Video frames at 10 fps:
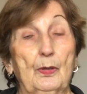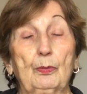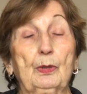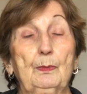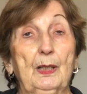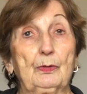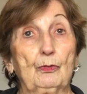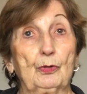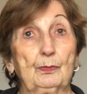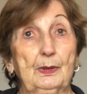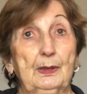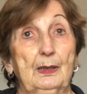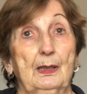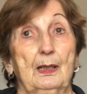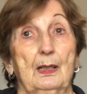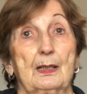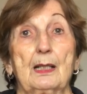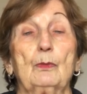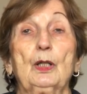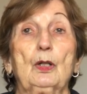3-bedroom,
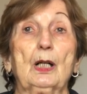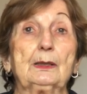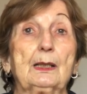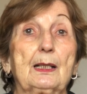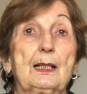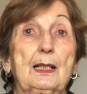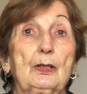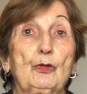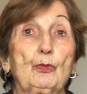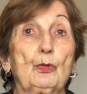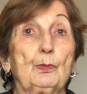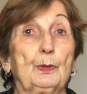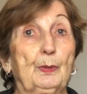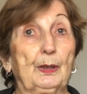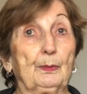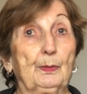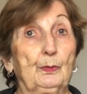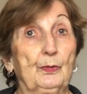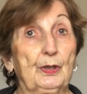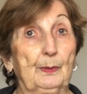we called it a 6-room
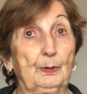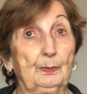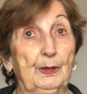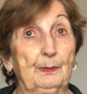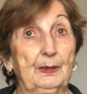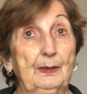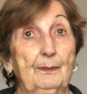apartment with double plumbing.